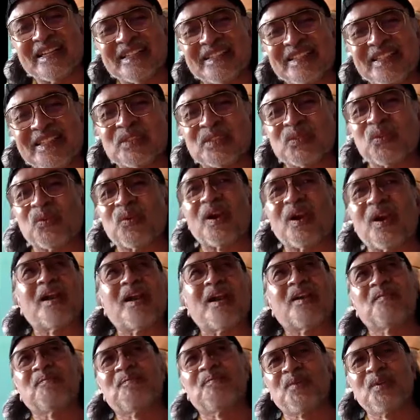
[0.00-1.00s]
this
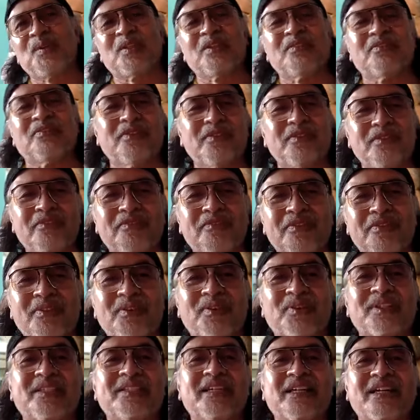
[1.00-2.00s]
warm, beautiful
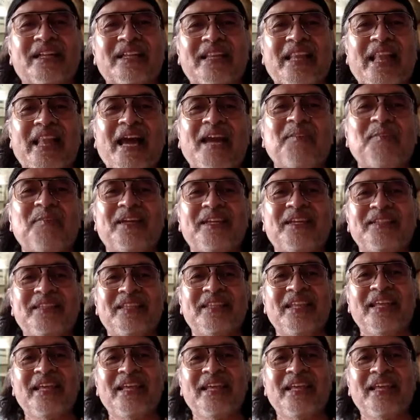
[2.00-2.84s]
Florida climate.